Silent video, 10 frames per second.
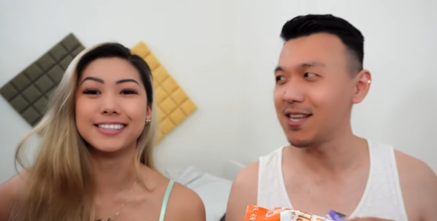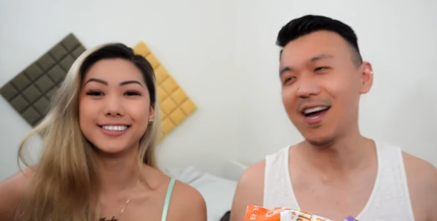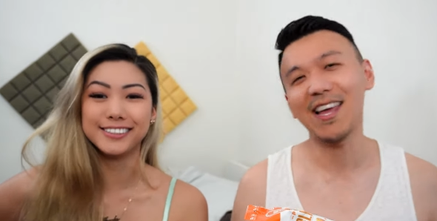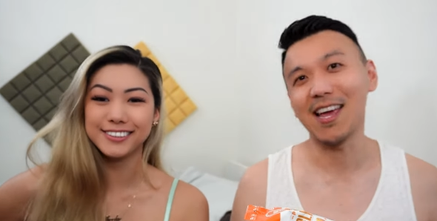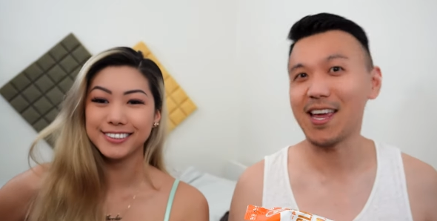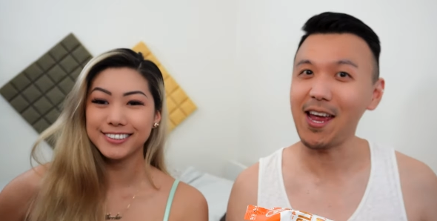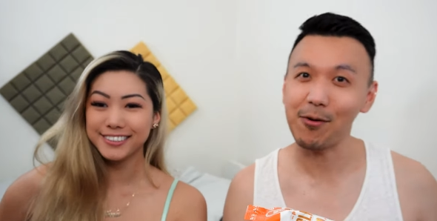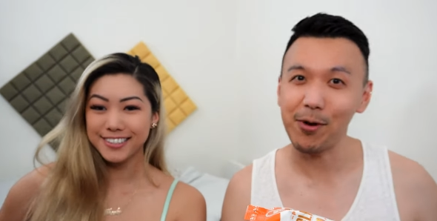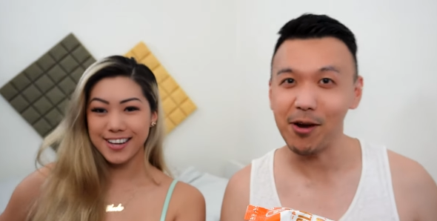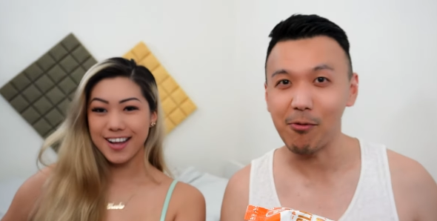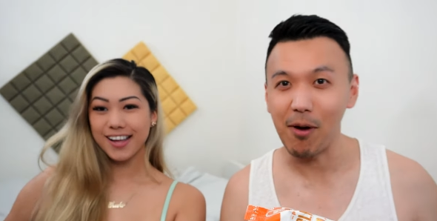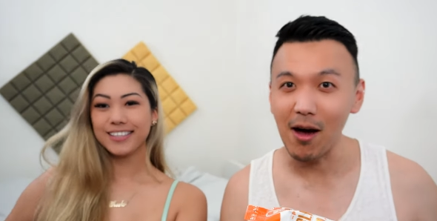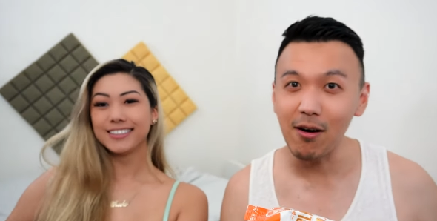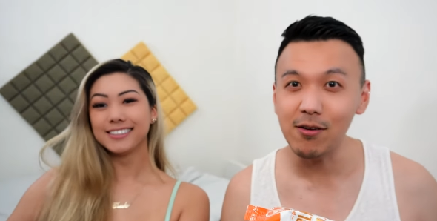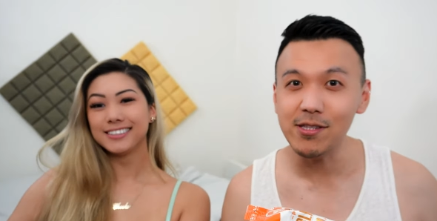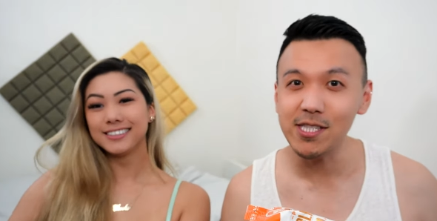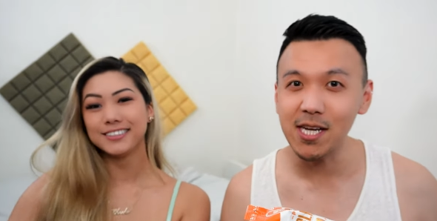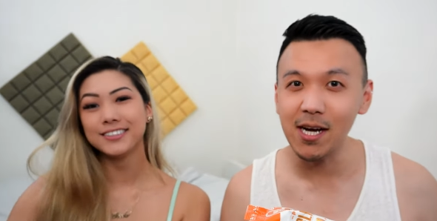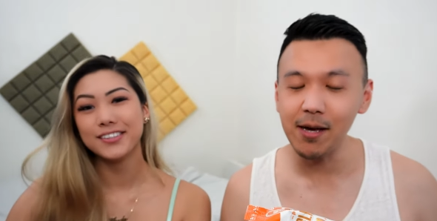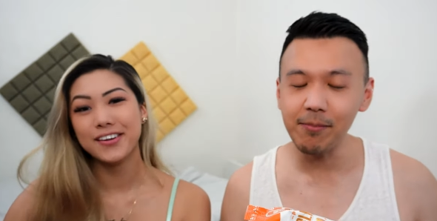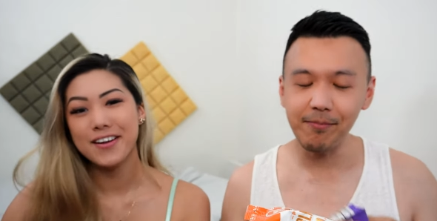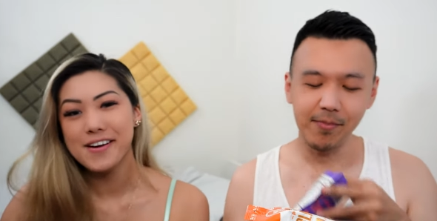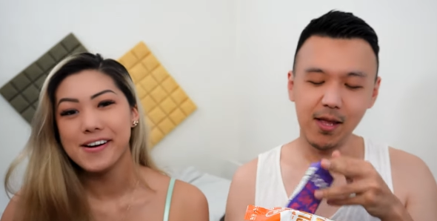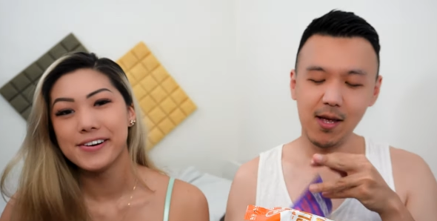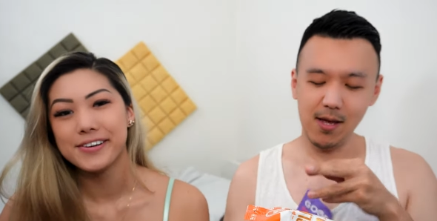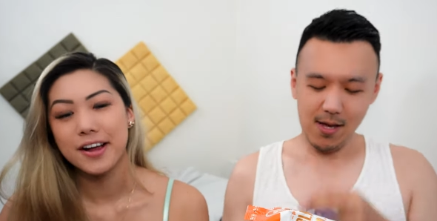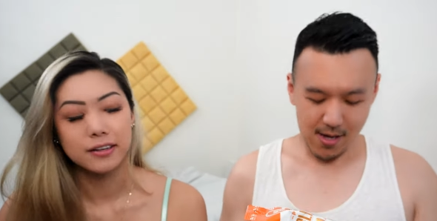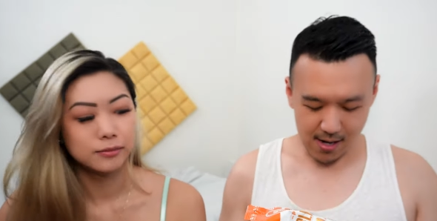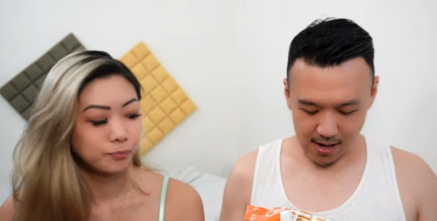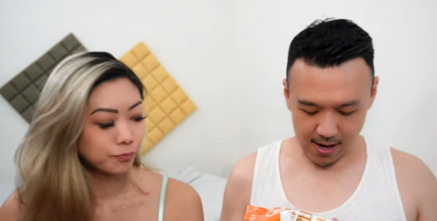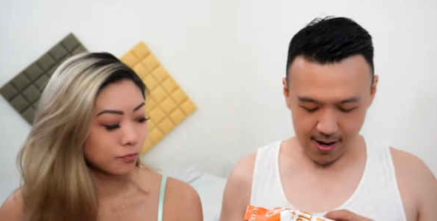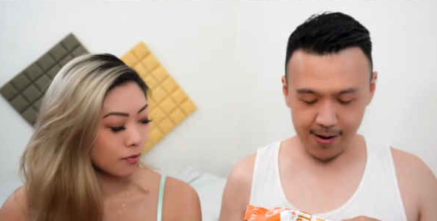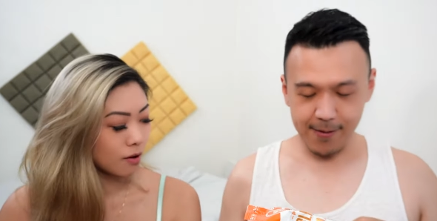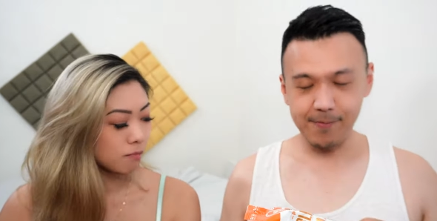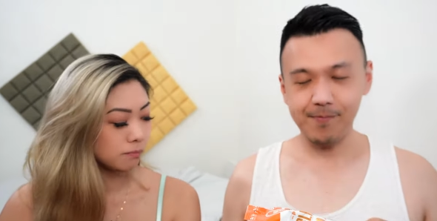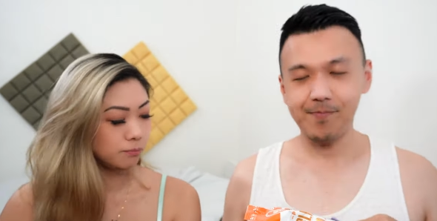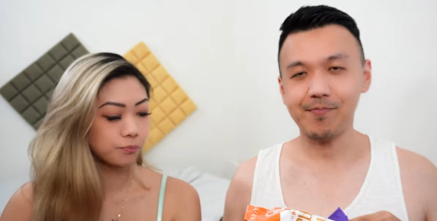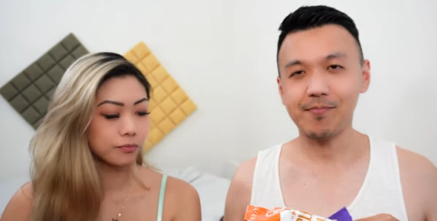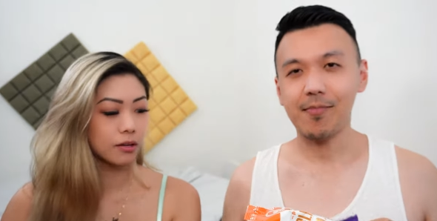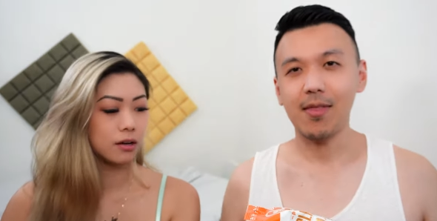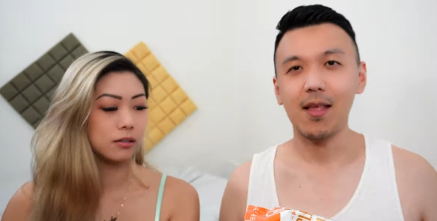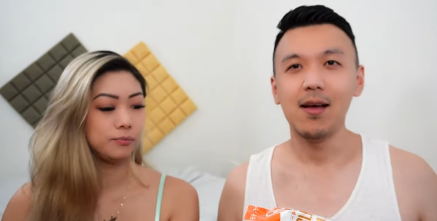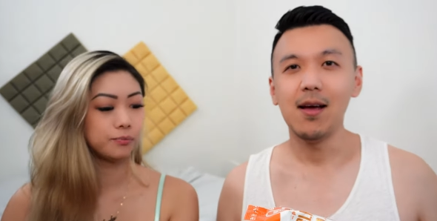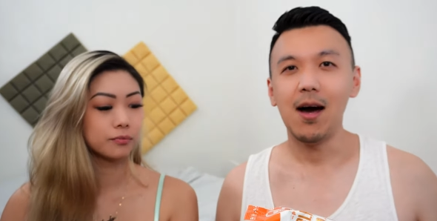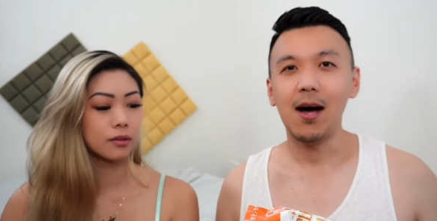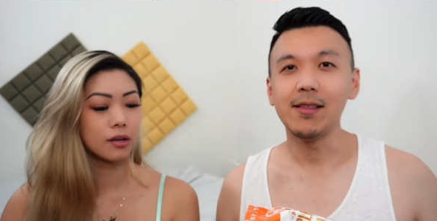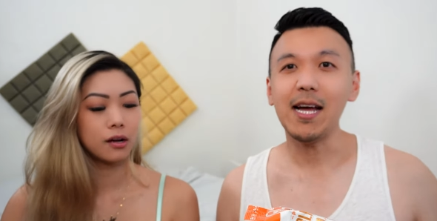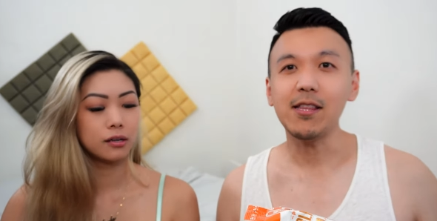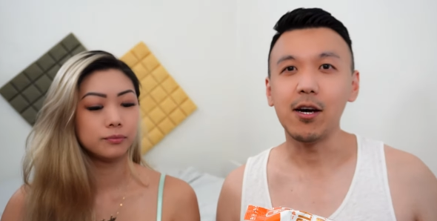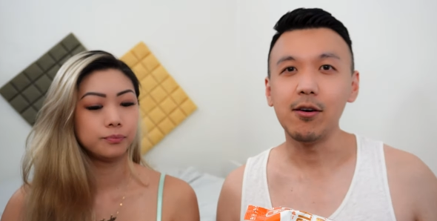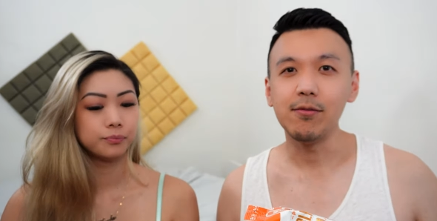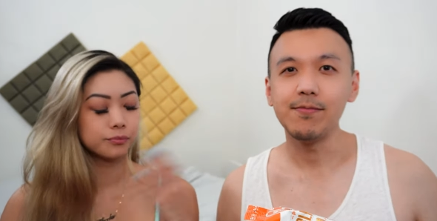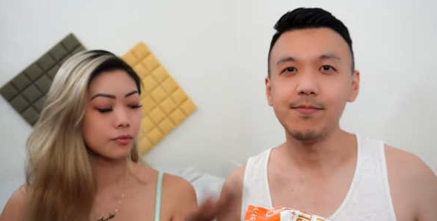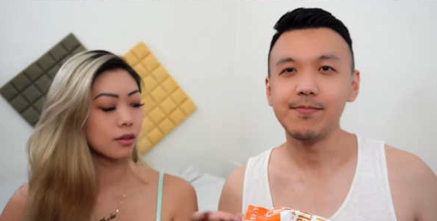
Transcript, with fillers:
Speaker 1: that I can carry around all the time. Um, on that note,